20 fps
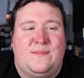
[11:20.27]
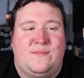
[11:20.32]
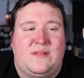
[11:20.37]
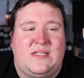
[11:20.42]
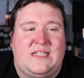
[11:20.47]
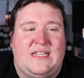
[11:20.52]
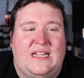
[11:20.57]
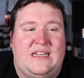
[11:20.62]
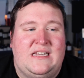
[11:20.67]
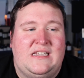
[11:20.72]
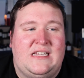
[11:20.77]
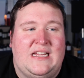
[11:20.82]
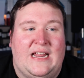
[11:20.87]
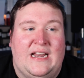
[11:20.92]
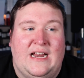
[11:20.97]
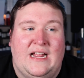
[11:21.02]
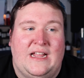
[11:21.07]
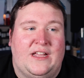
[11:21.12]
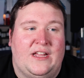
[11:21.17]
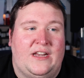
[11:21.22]
scent,
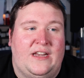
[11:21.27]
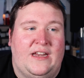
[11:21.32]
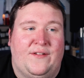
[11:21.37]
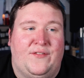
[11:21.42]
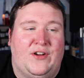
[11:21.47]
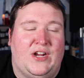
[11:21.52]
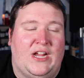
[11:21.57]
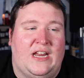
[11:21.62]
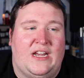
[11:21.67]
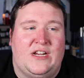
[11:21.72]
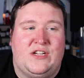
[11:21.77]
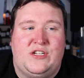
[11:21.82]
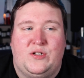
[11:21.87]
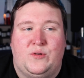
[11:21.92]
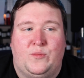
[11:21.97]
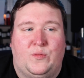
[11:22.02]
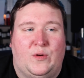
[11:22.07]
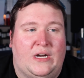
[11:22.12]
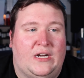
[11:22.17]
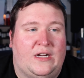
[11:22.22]
and I could never get it
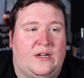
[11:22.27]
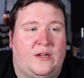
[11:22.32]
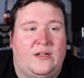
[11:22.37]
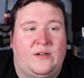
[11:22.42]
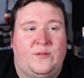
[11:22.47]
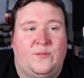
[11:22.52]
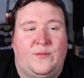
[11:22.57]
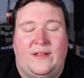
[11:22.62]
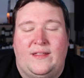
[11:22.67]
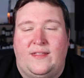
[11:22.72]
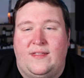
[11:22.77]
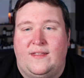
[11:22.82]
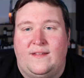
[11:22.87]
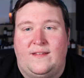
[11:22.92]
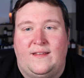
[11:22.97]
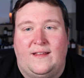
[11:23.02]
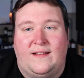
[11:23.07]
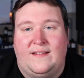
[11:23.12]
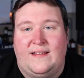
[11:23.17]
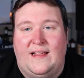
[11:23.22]
to work with
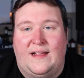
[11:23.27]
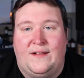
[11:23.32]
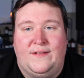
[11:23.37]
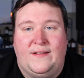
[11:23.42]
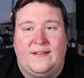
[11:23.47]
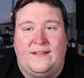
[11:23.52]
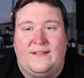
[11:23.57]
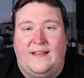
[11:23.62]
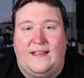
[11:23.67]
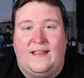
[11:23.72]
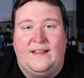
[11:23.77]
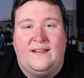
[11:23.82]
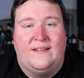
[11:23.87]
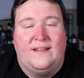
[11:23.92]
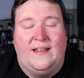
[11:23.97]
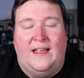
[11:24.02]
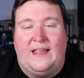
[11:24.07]
6006.